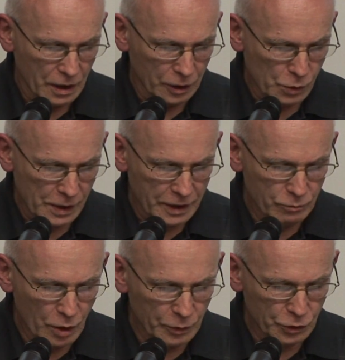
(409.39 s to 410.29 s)
There was like a
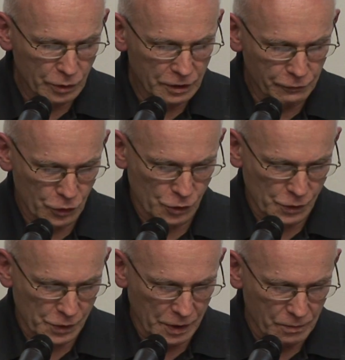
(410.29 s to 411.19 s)
momentary
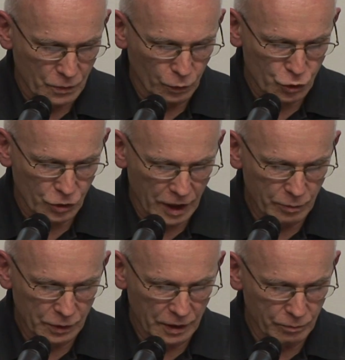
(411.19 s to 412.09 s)
deficiency which
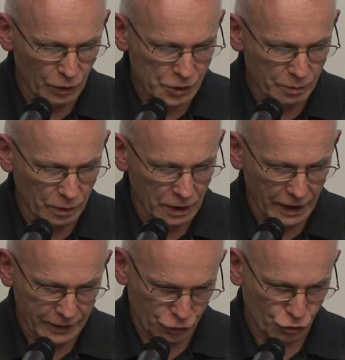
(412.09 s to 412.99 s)
enabled the impossible
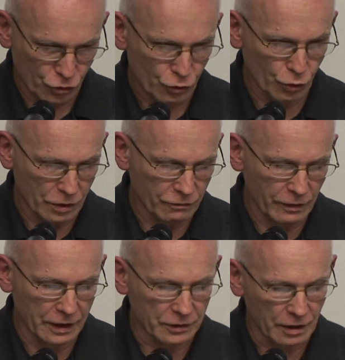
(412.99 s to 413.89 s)
edge to
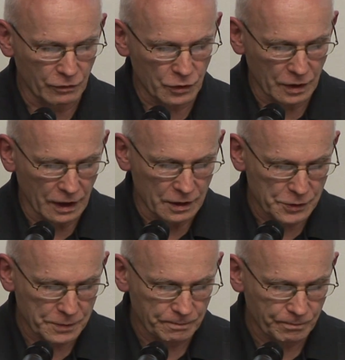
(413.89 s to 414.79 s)
invade everything else.